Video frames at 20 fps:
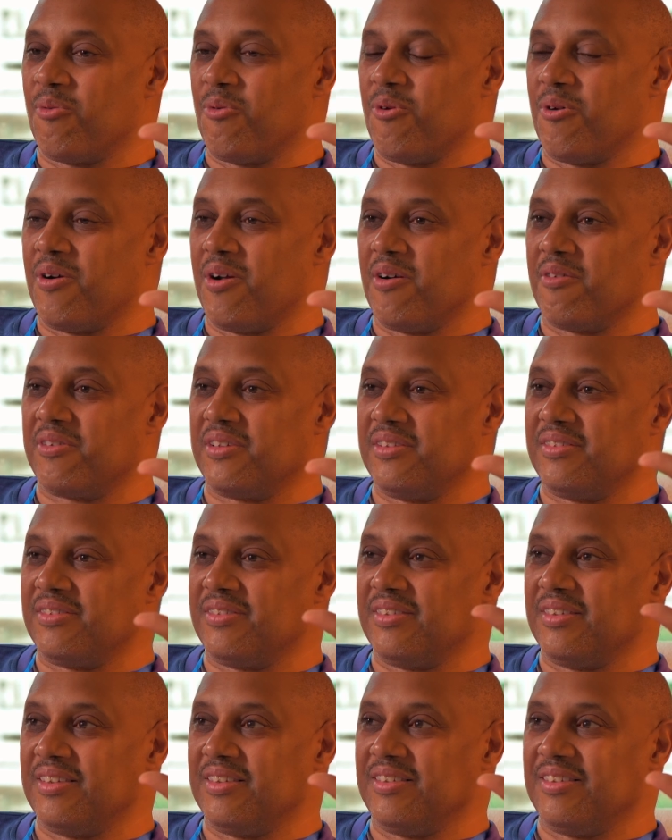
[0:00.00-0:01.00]
worn off because
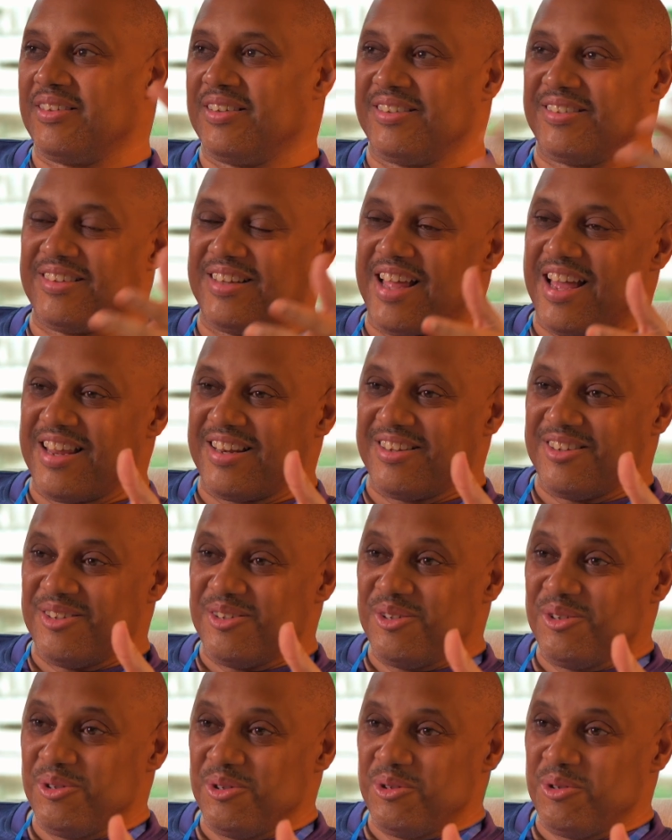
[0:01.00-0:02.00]
it's not
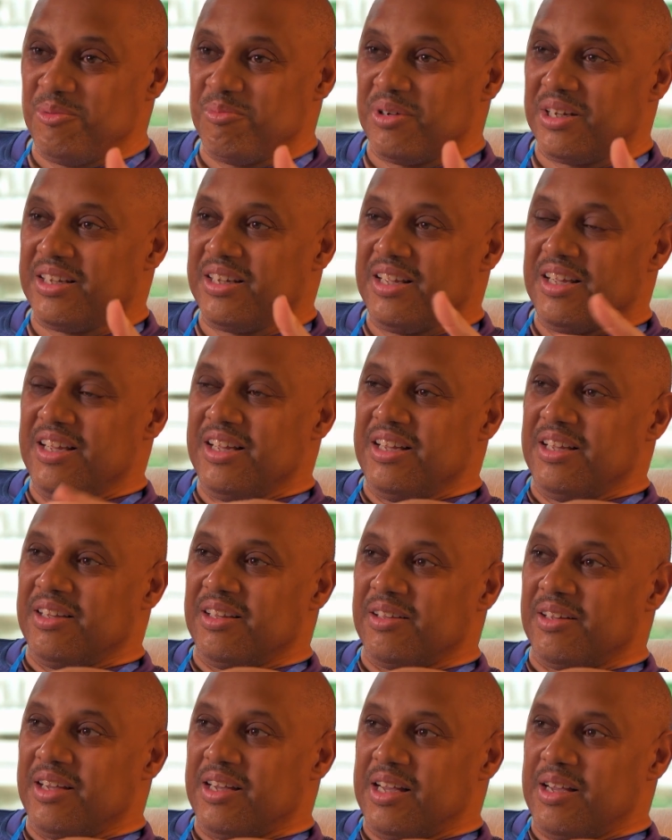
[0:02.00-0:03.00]
new, but
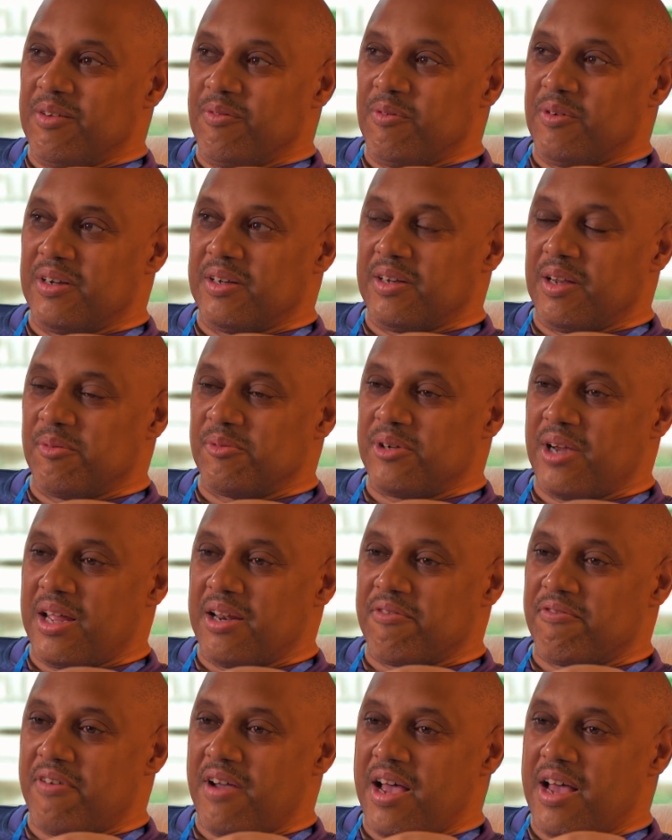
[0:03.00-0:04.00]
I'm trying
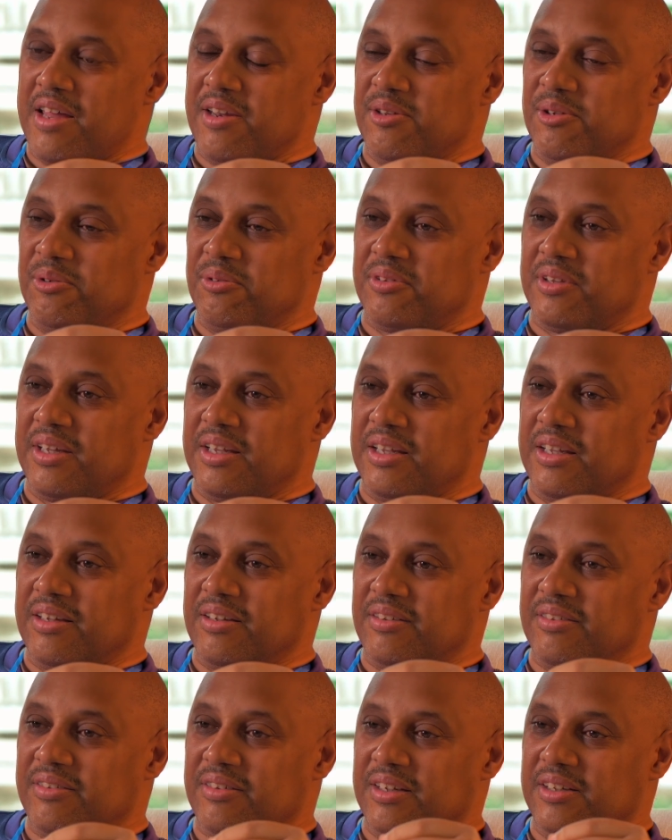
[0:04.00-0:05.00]
to find new
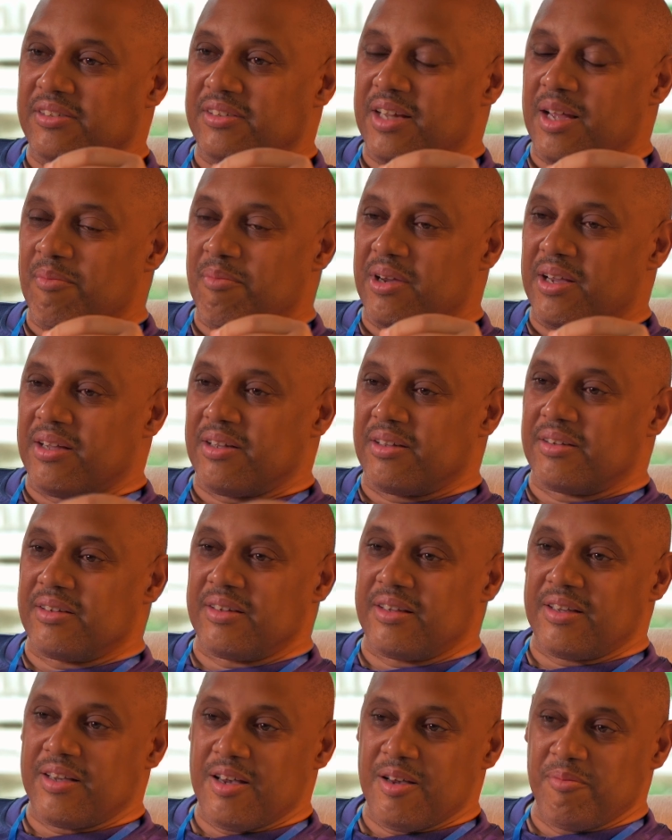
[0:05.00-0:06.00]
things each time I
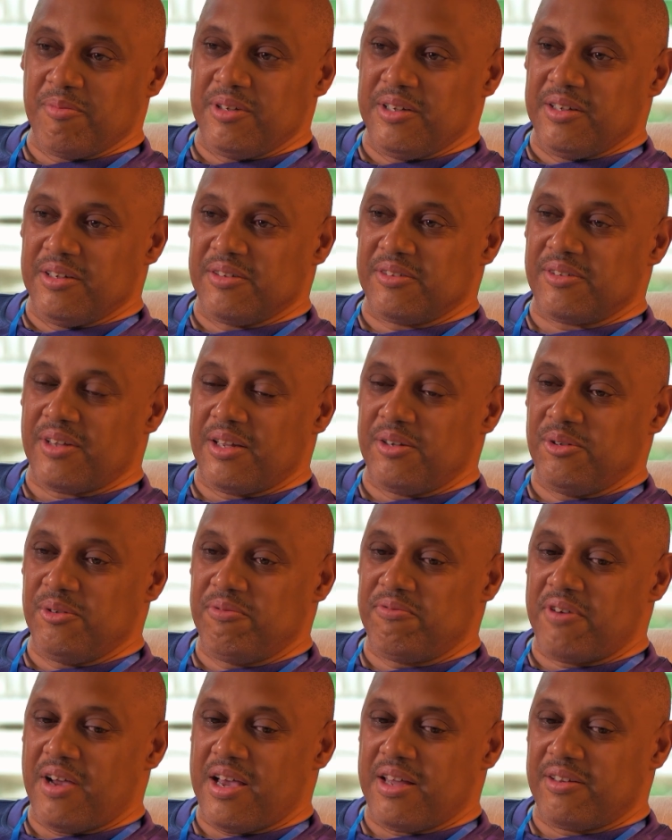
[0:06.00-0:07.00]
come here. So I do
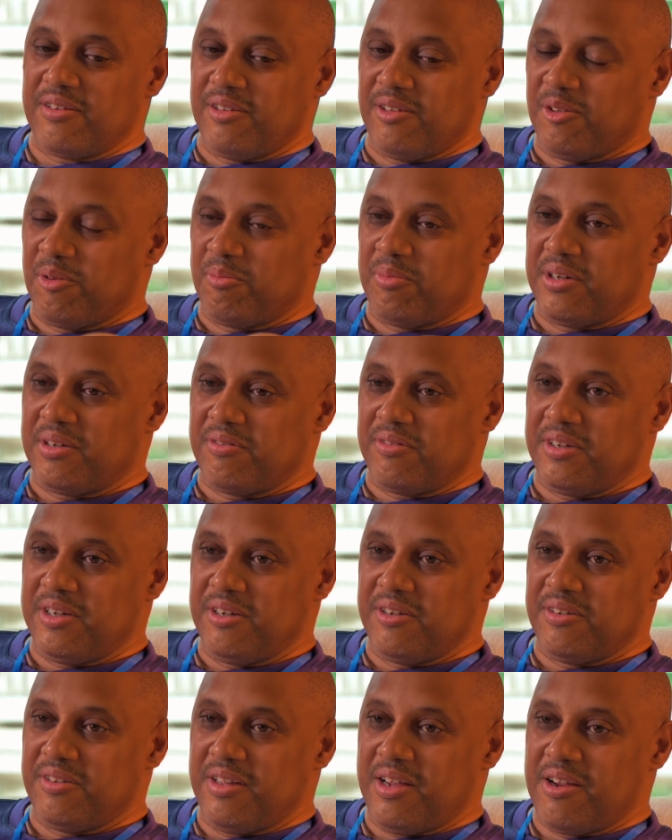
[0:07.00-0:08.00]
find a little bit of
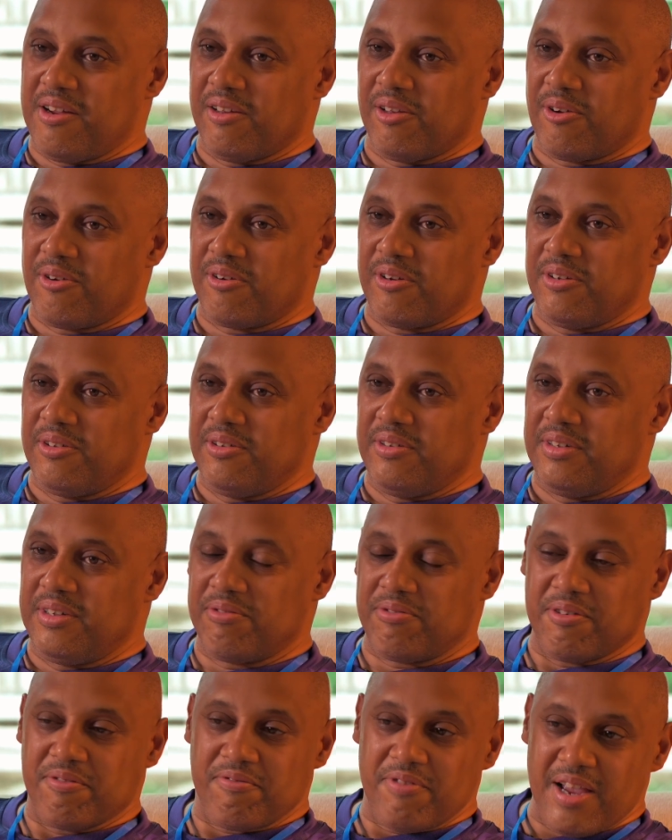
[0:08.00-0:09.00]
here and there, learn a
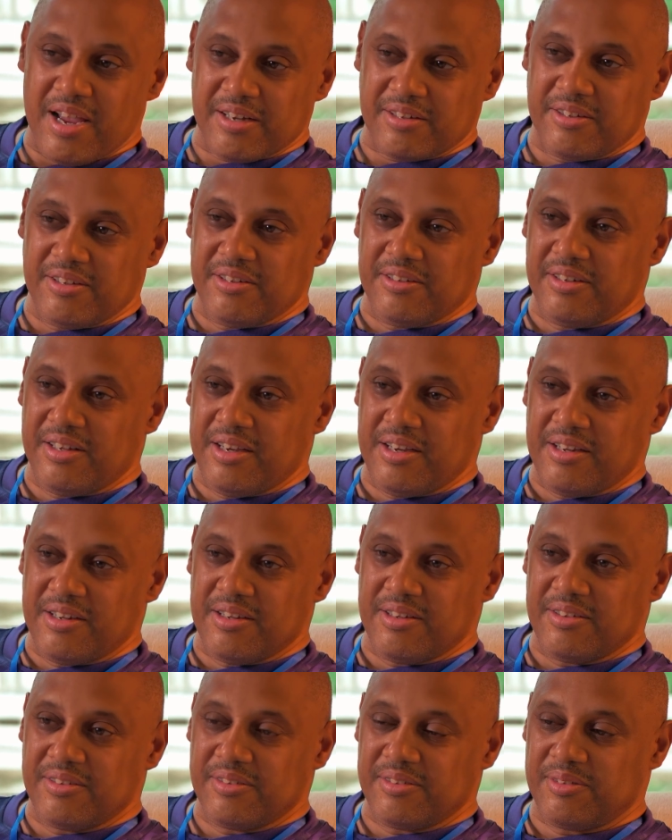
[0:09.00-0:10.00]
different fact here and
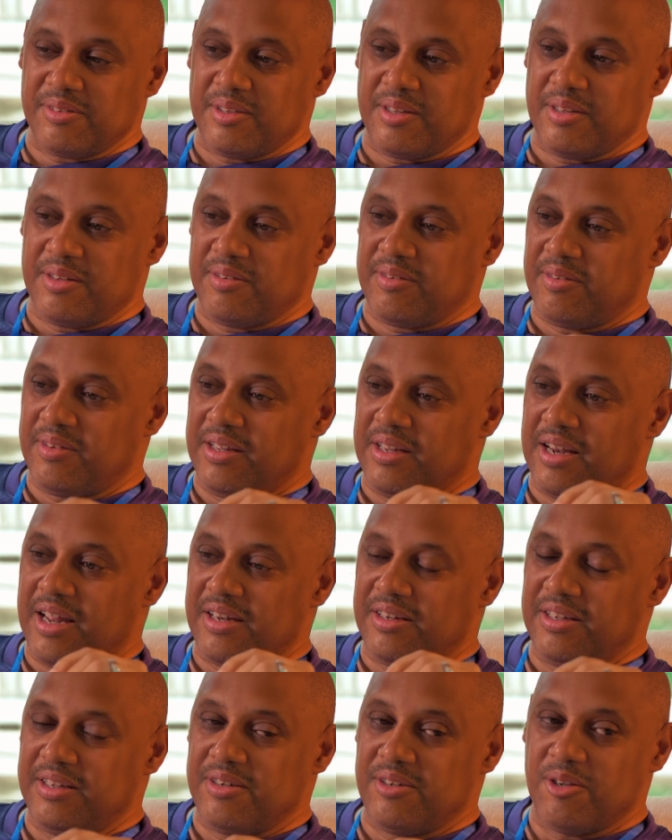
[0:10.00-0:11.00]
there that I
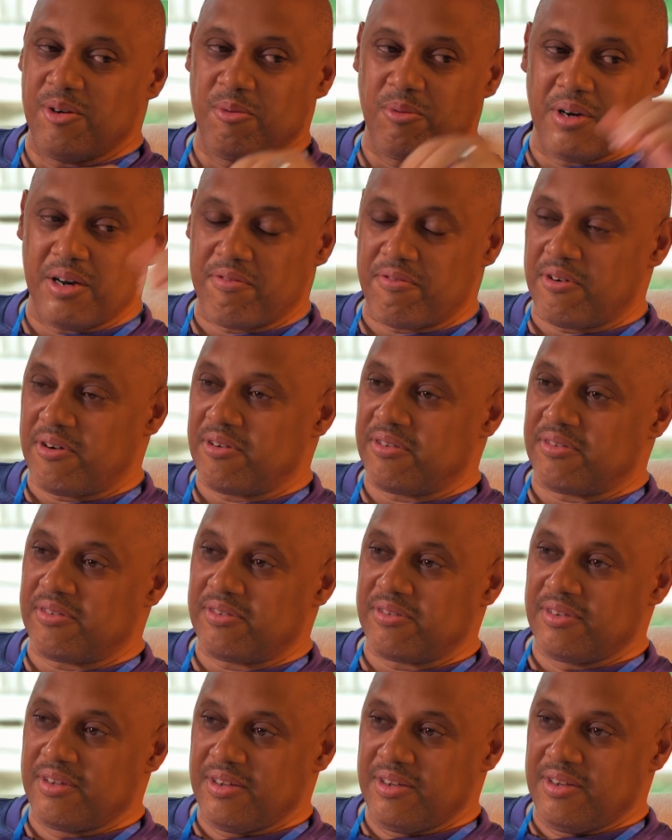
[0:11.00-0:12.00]
didn't know when I
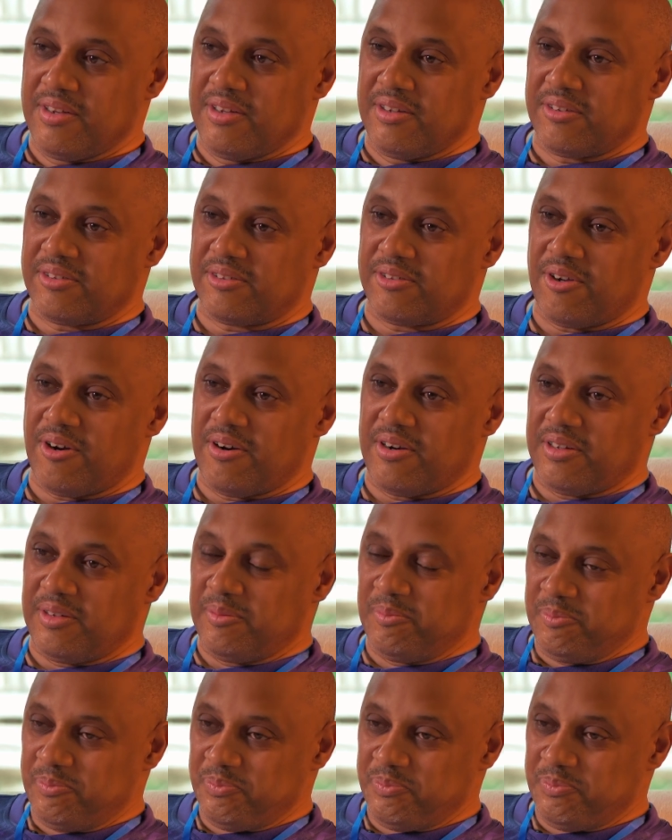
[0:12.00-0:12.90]
first started.